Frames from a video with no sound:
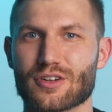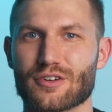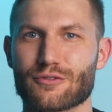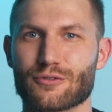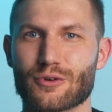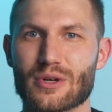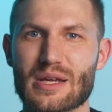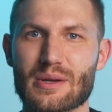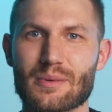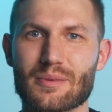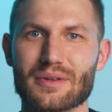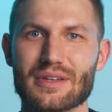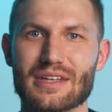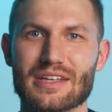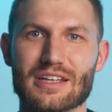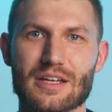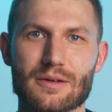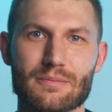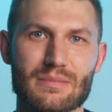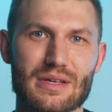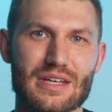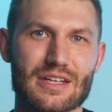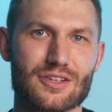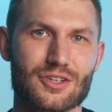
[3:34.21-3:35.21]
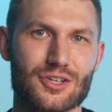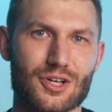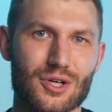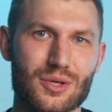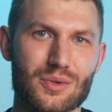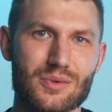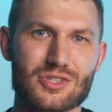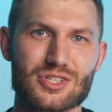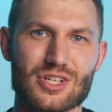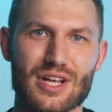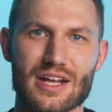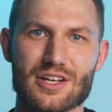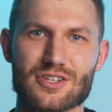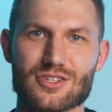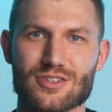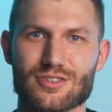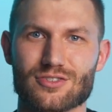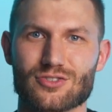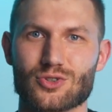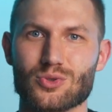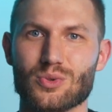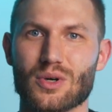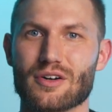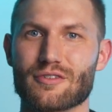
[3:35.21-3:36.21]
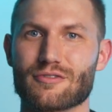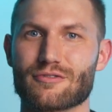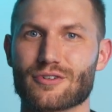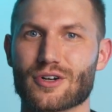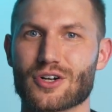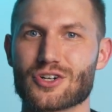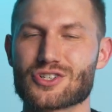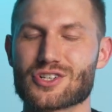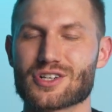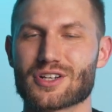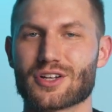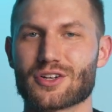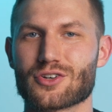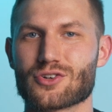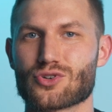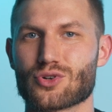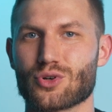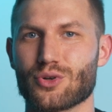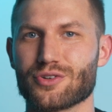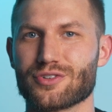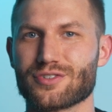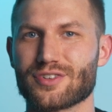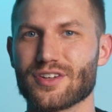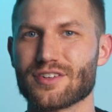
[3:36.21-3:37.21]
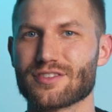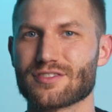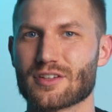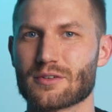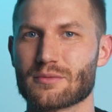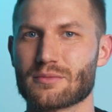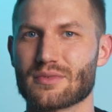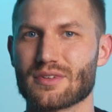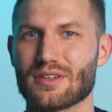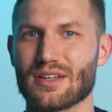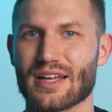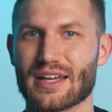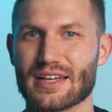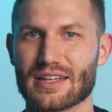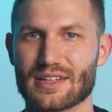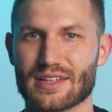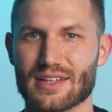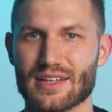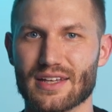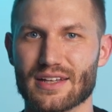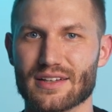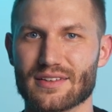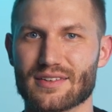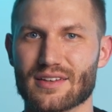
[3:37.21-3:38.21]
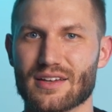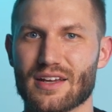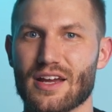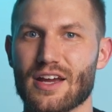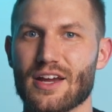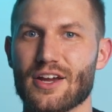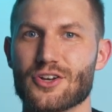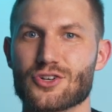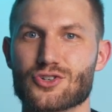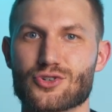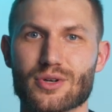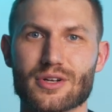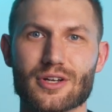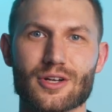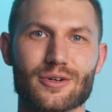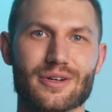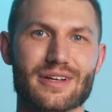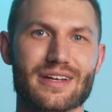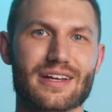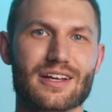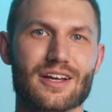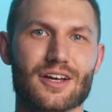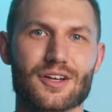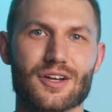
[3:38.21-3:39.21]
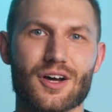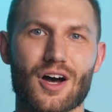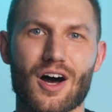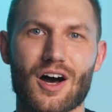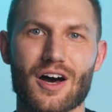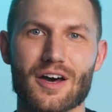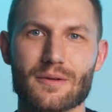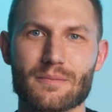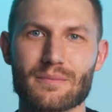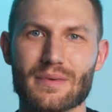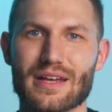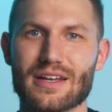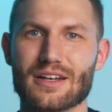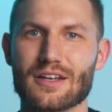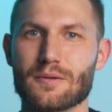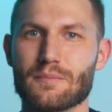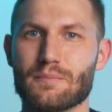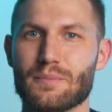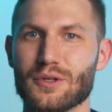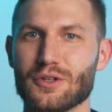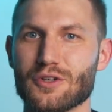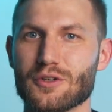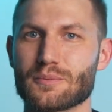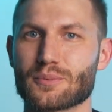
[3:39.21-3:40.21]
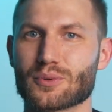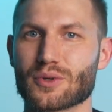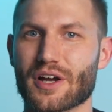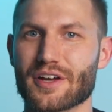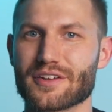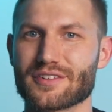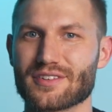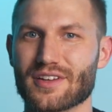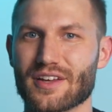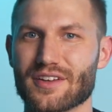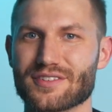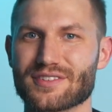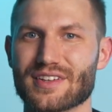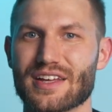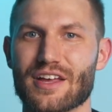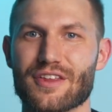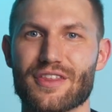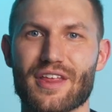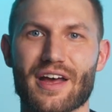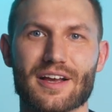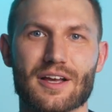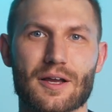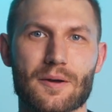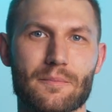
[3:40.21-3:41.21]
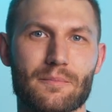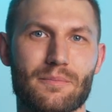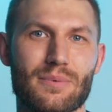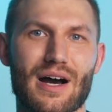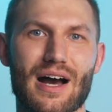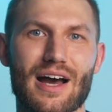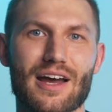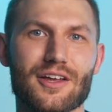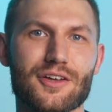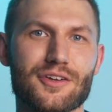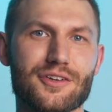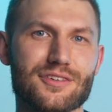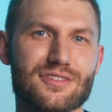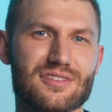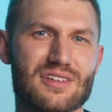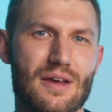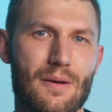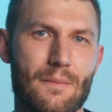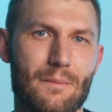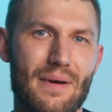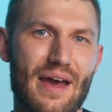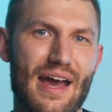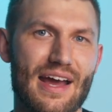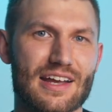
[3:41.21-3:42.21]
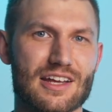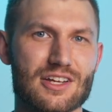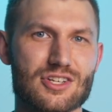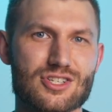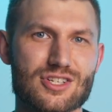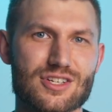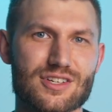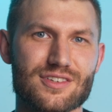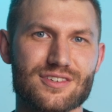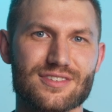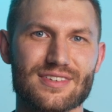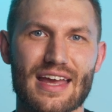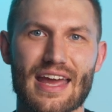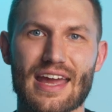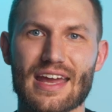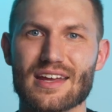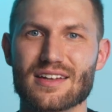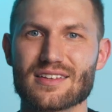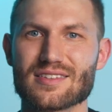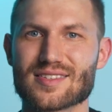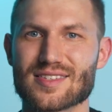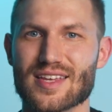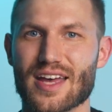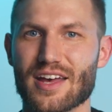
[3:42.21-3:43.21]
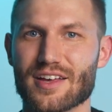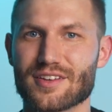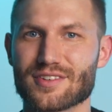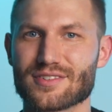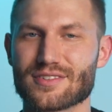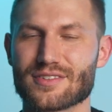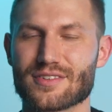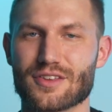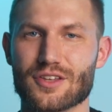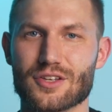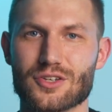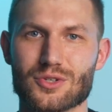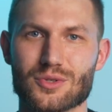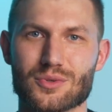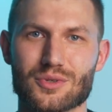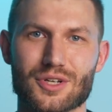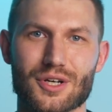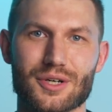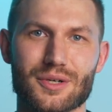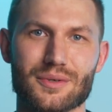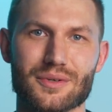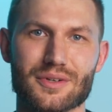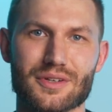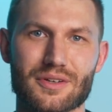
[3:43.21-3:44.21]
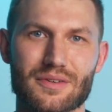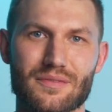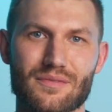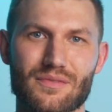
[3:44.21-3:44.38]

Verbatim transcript: frequently commit code changes to a version control system like Git, triggering an automated build process that compiles, packages, and tests the new code.